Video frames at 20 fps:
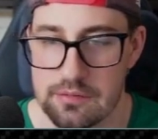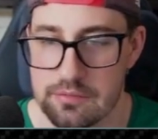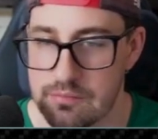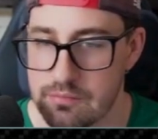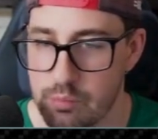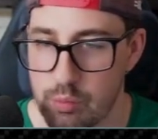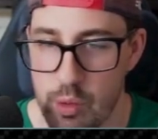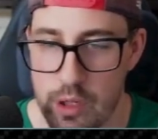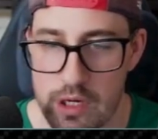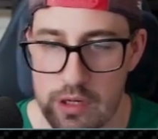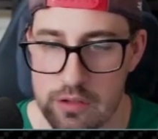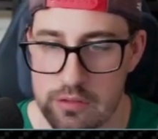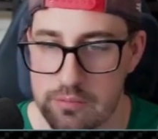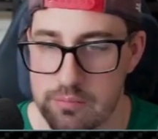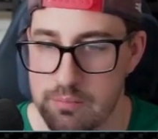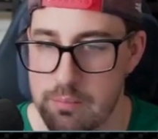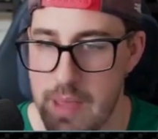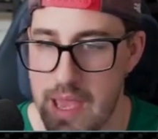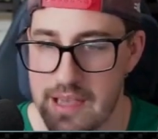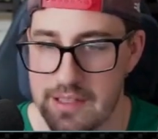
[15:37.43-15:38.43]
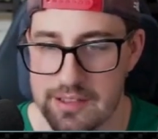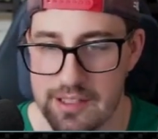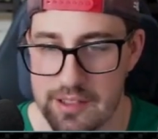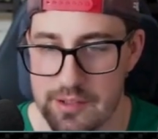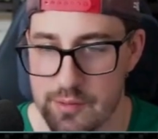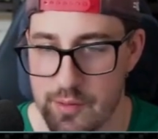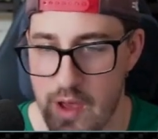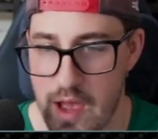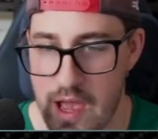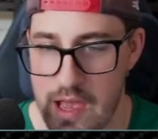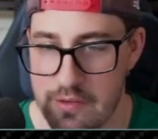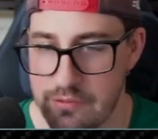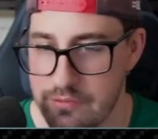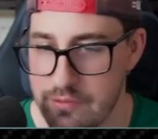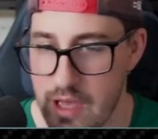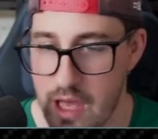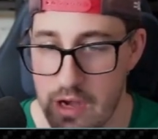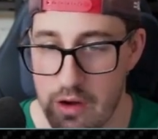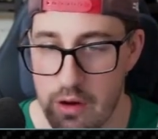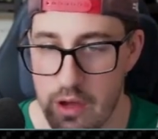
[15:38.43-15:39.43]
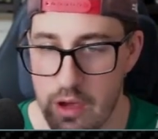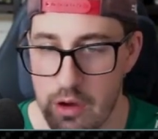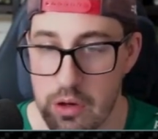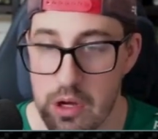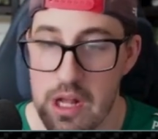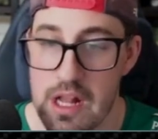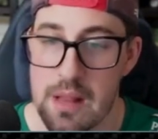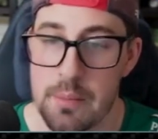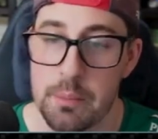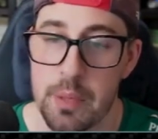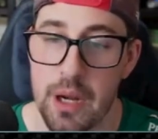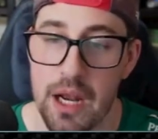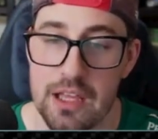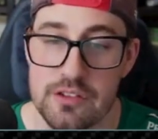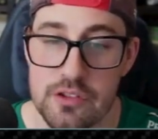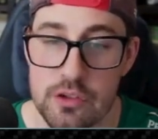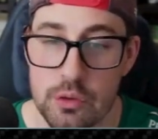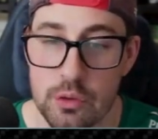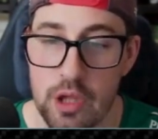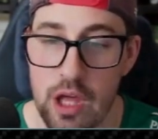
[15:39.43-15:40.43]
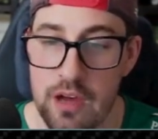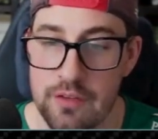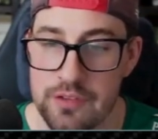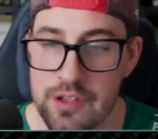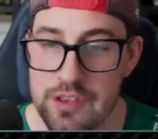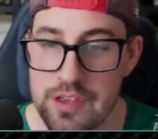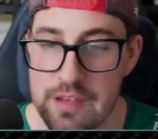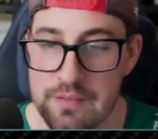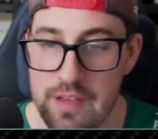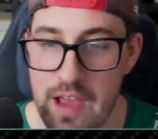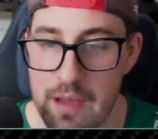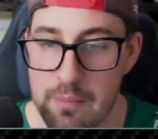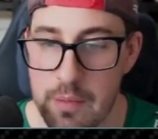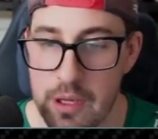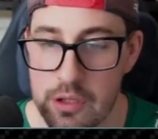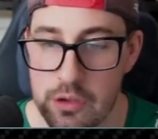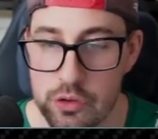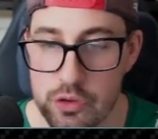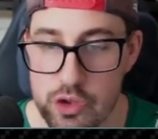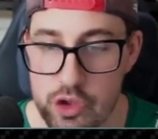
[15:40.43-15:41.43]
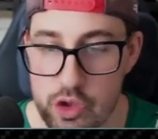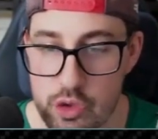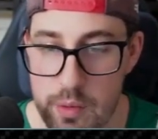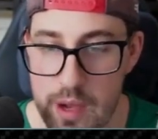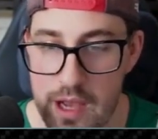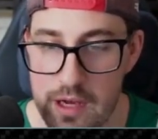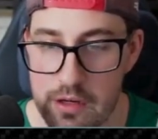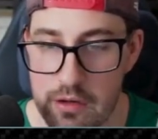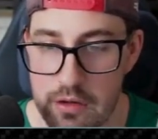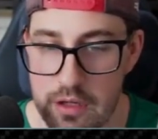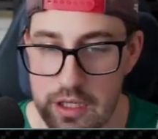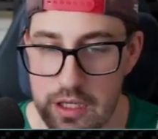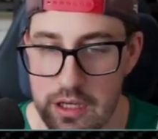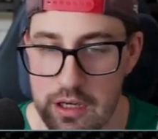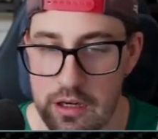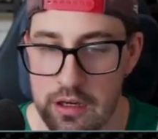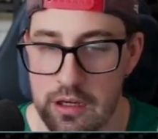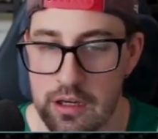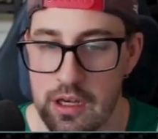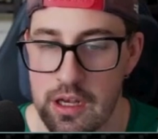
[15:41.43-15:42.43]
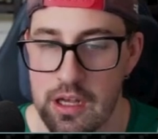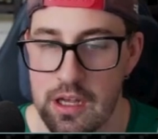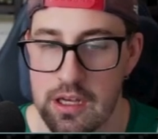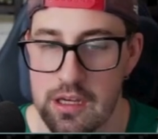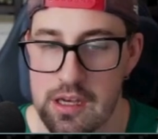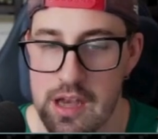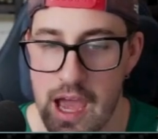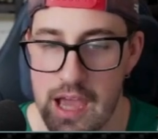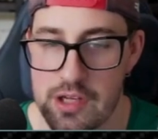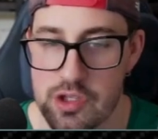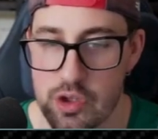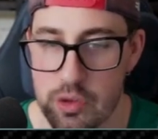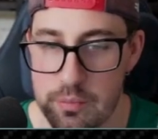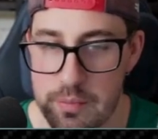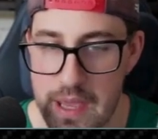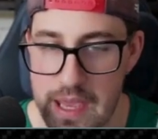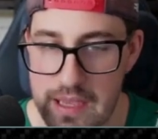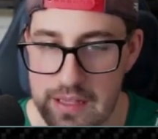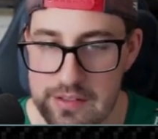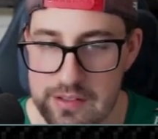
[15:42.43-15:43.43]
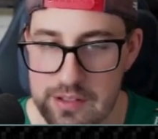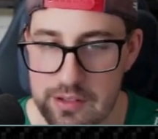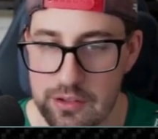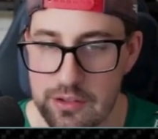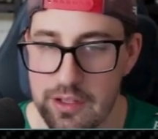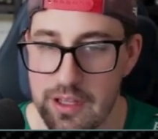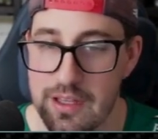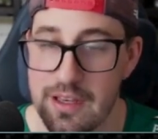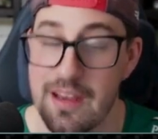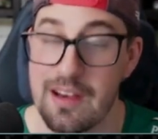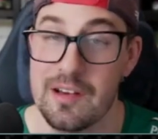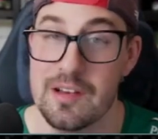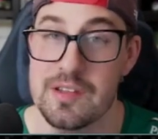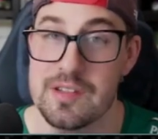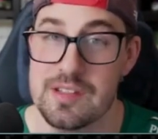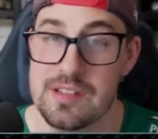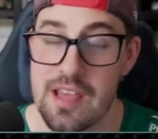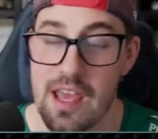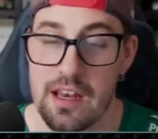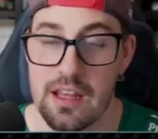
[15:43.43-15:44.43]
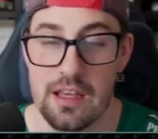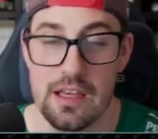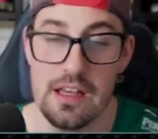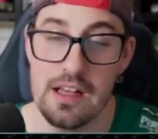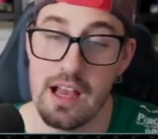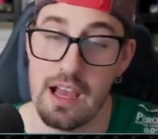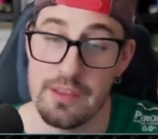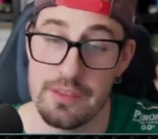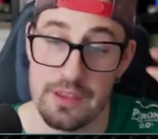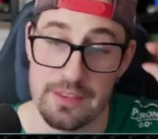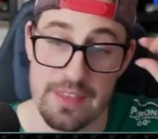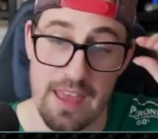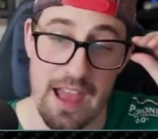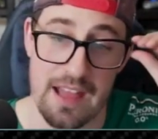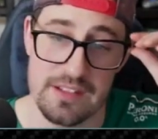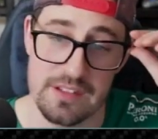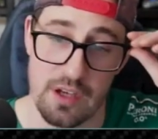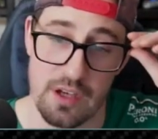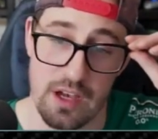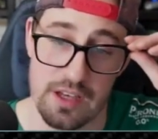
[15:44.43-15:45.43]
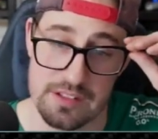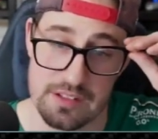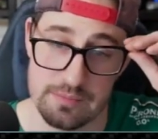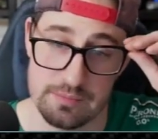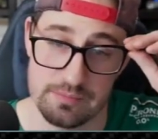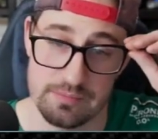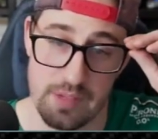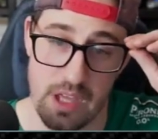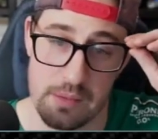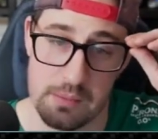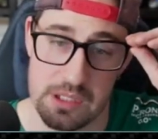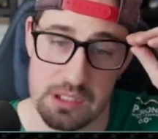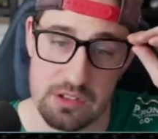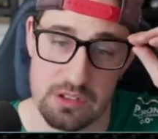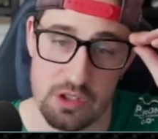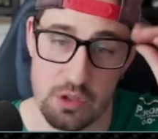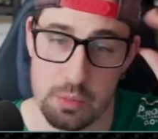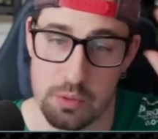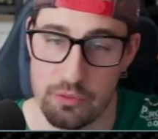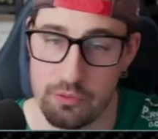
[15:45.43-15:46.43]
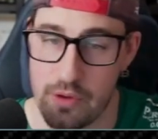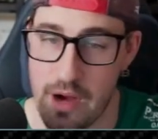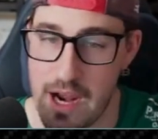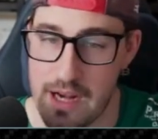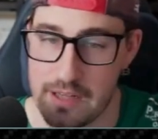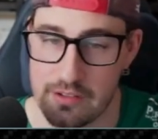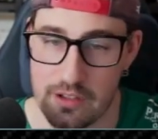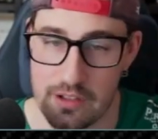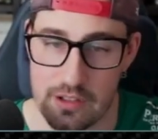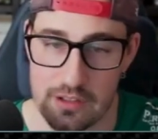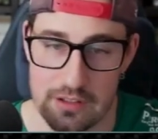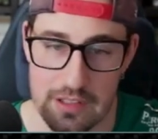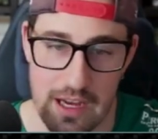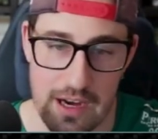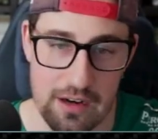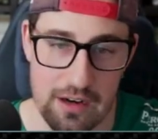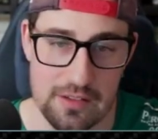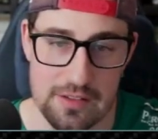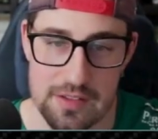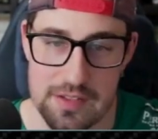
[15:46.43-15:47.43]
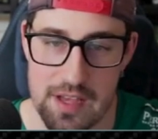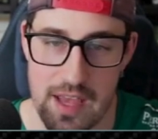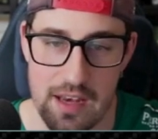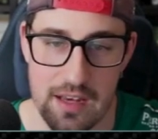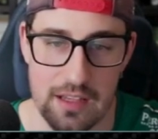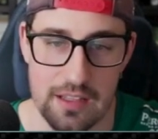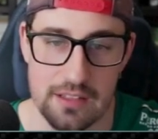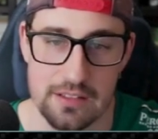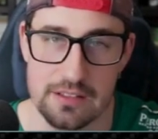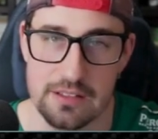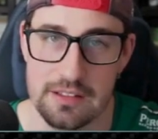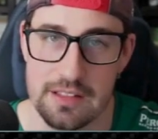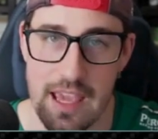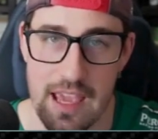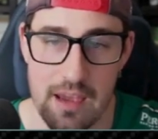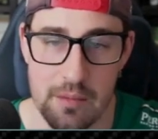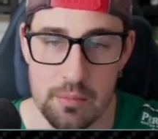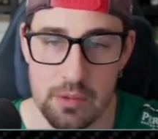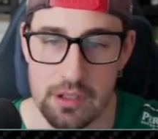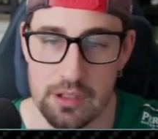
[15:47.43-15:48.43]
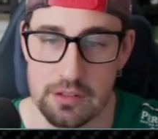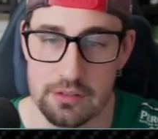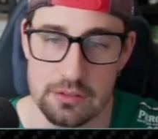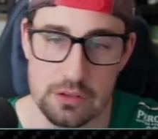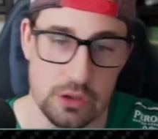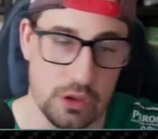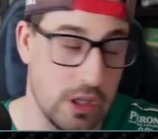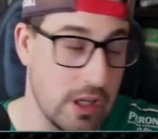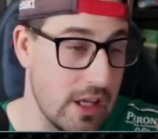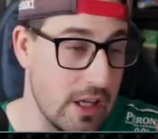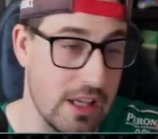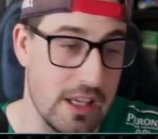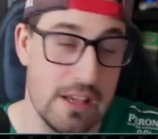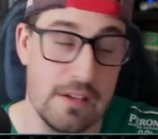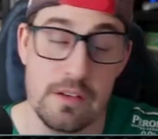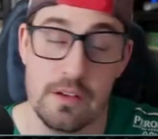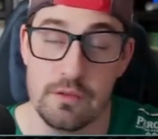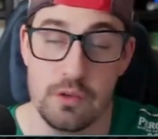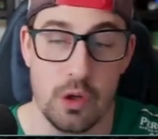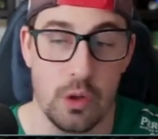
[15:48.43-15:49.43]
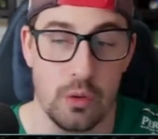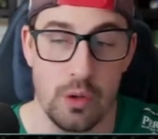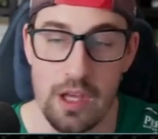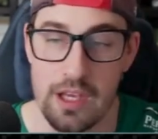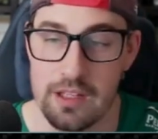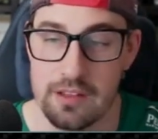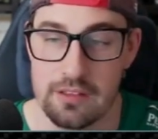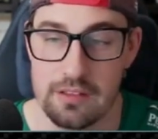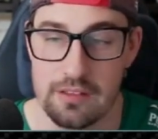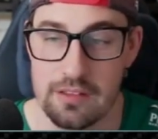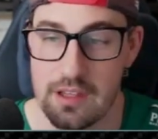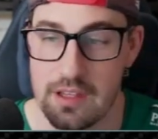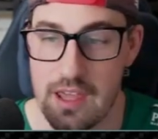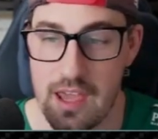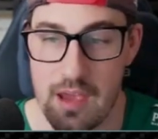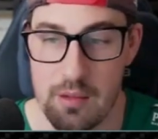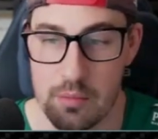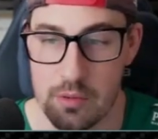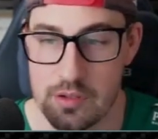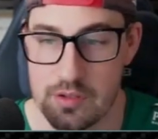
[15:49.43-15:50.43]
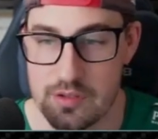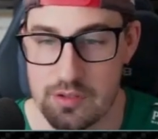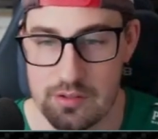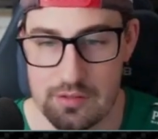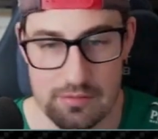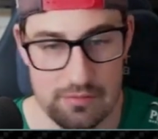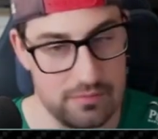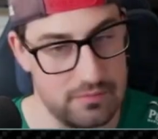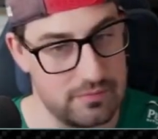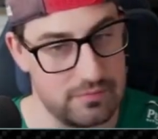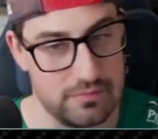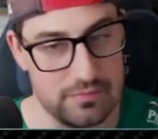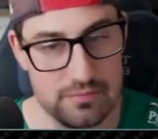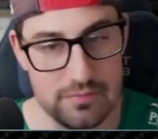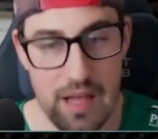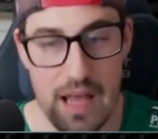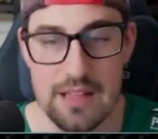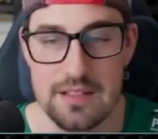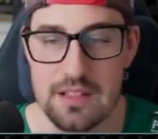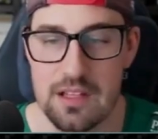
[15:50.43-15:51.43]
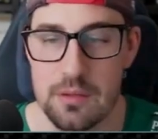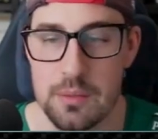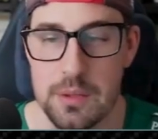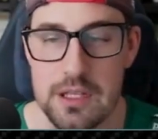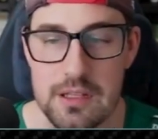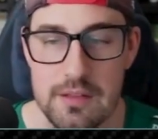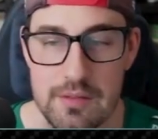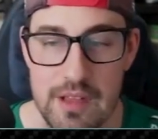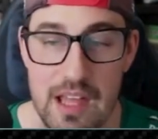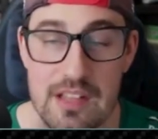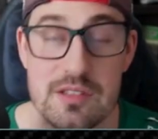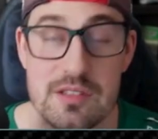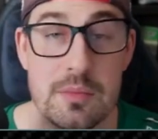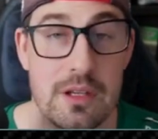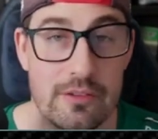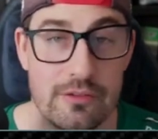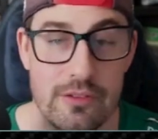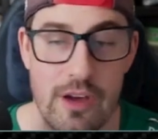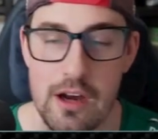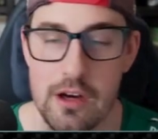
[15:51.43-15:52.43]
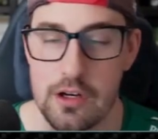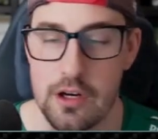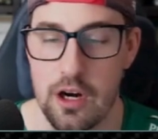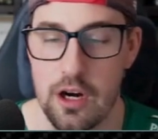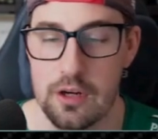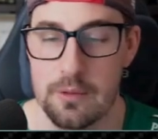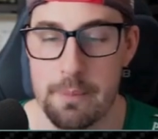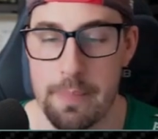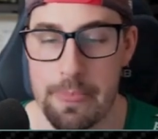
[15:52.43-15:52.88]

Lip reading: Weird. Max has 5. I don't know. But I do love that they've got Michael Schumacher in here, Nigel Mansell, and Ayrton Senna. I think that's awesome. I mean, Superfractor, Ayrton Senna, Camber. Even if you don't like the Cambers, that's gonna be a fire card.